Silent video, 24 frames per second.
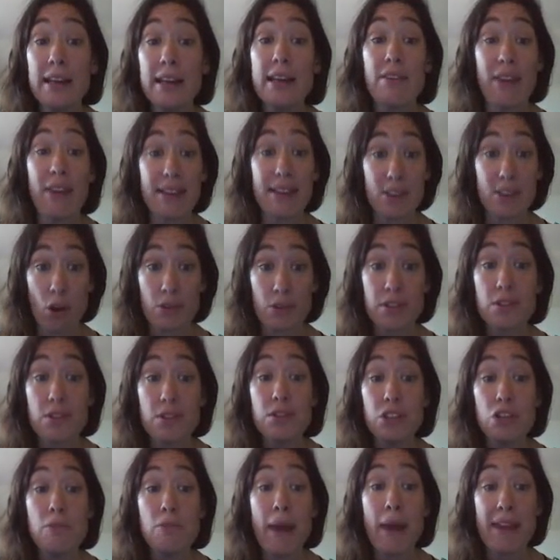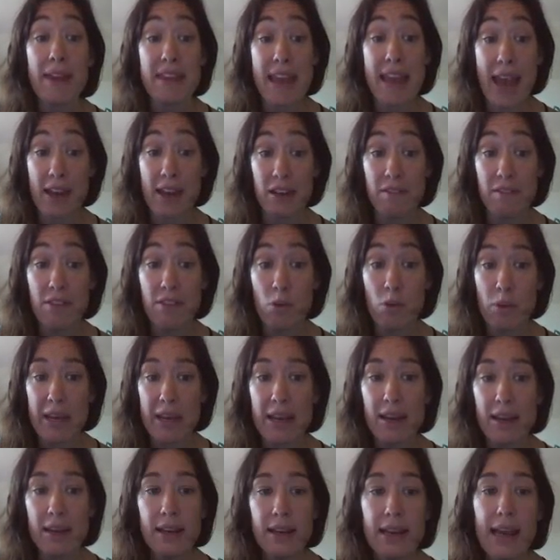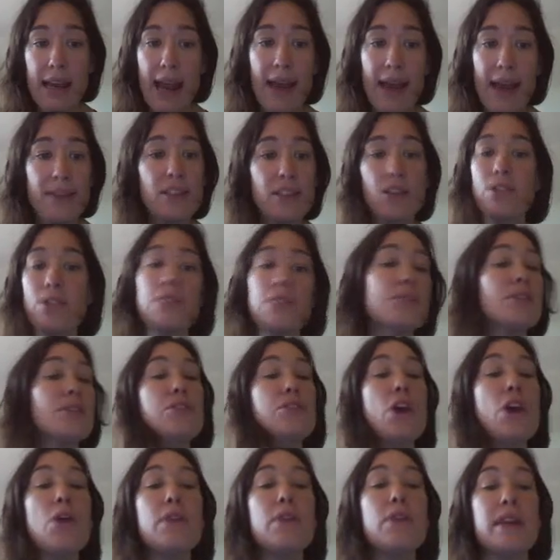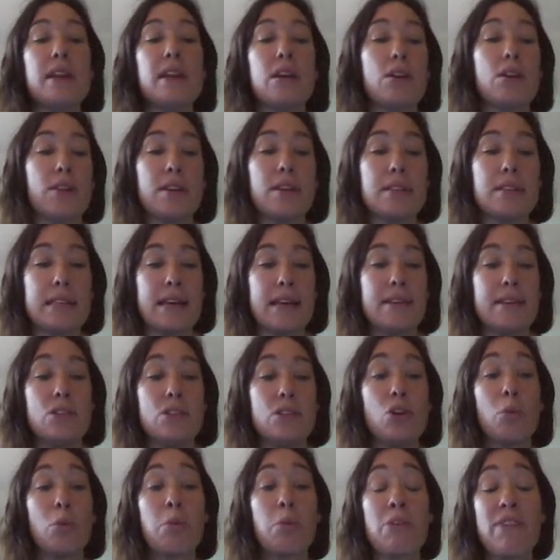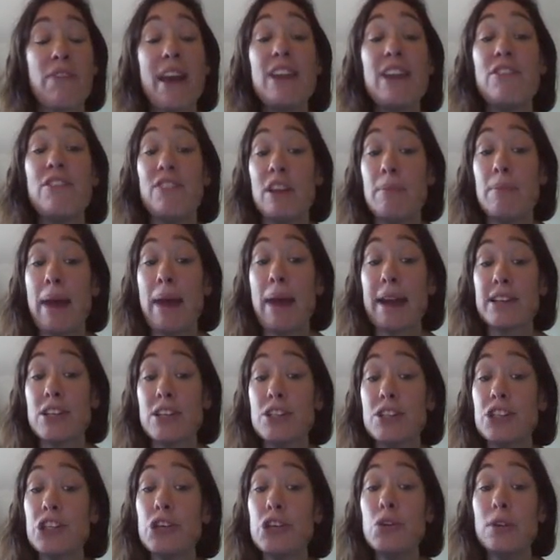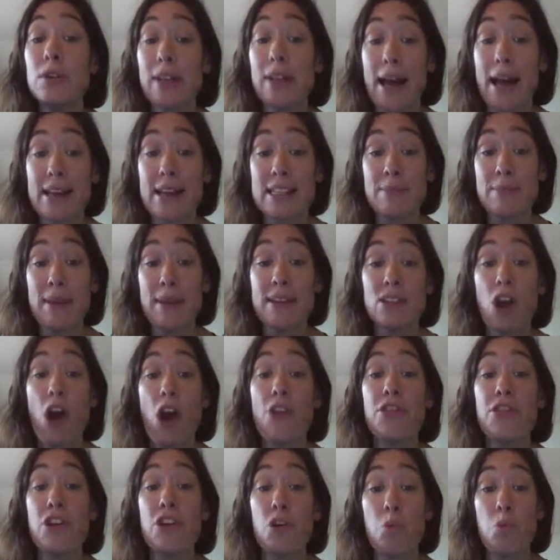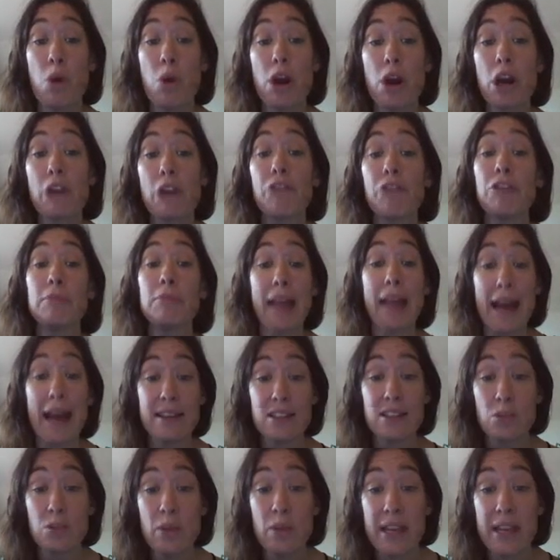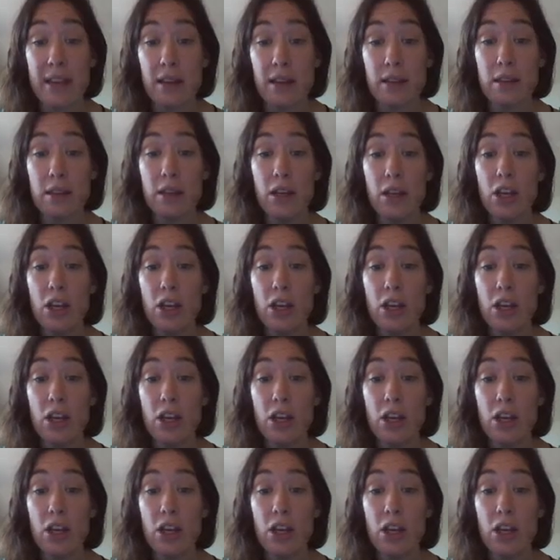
That's also due by the end of the week. And so there's a note here that says you'll provide feedback to 2 classmates on their work from last week.